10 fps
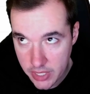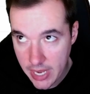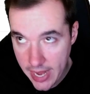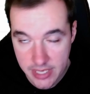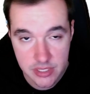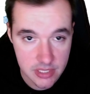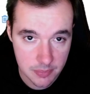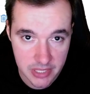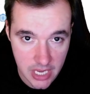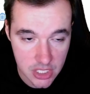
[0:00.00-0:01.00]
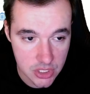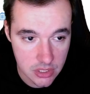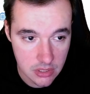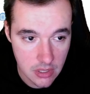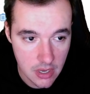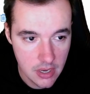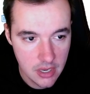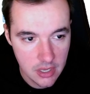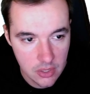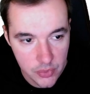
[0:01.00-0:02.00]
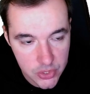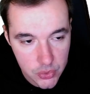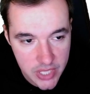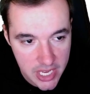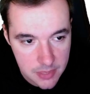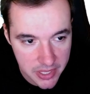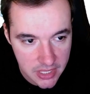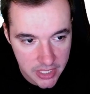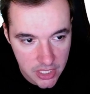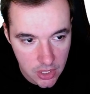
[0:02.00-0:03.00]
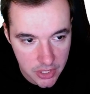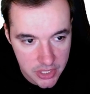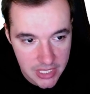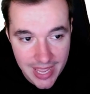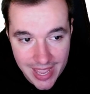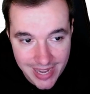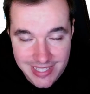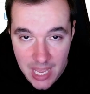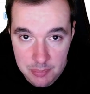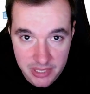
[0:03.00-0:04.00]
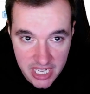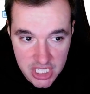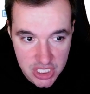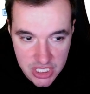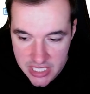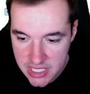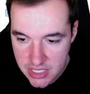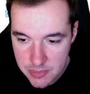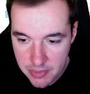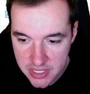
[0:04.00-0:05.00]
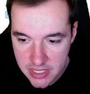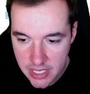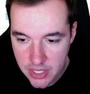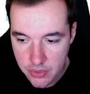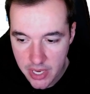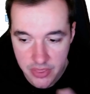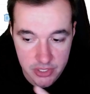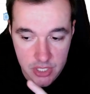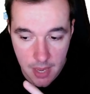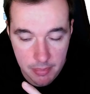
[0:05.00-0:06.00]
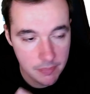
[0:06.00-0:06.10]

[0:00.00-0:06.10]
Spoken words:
access application. We do that by clicking on the Edit Application Settings button here at the top.